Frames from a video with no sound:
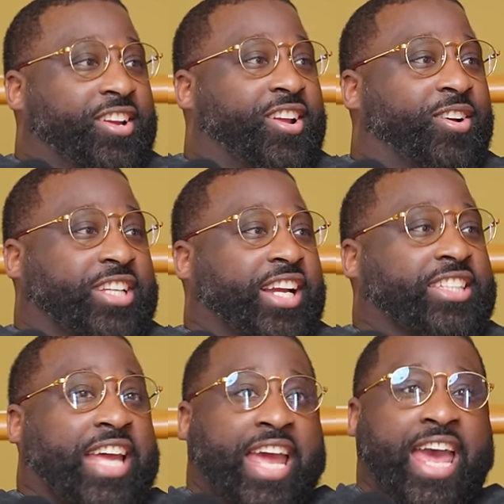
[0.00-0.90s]
You know what I'm saying?
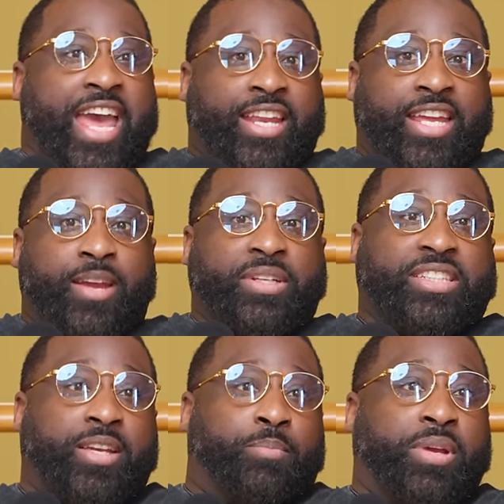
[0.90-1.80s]
Because they had him and
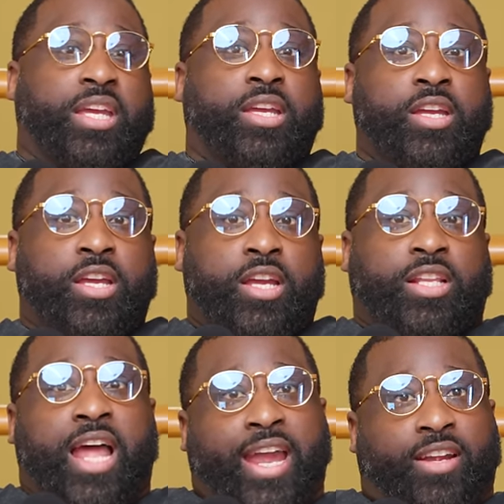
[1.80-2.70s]
CP,
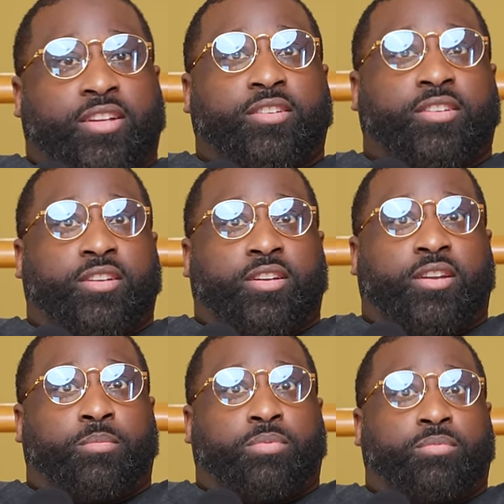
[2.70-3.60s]
like
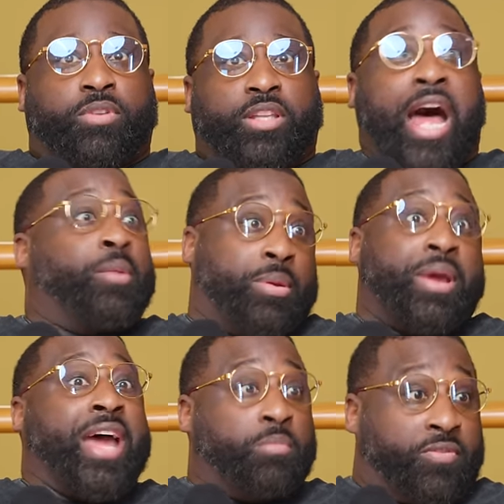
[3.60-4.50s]
a lot of
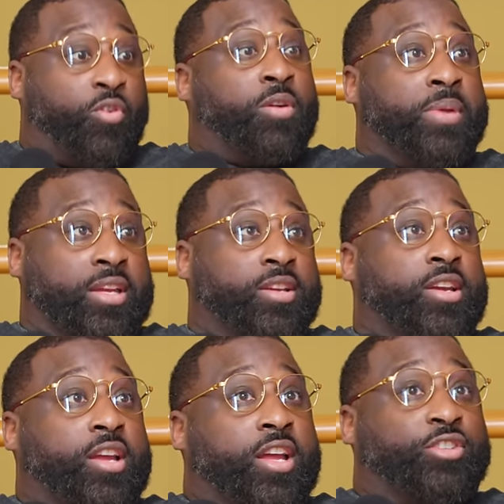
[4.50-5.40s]
people had him before me.
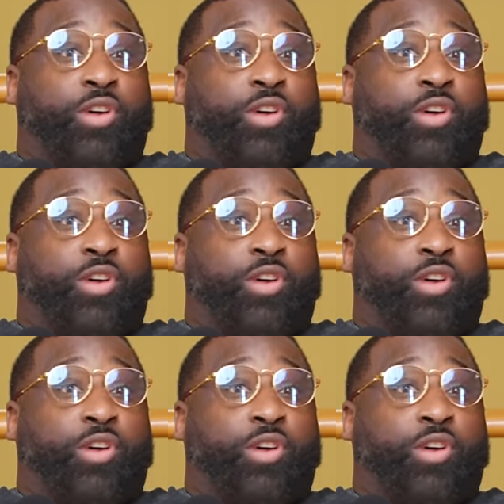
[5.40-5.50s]
Mm-hmm.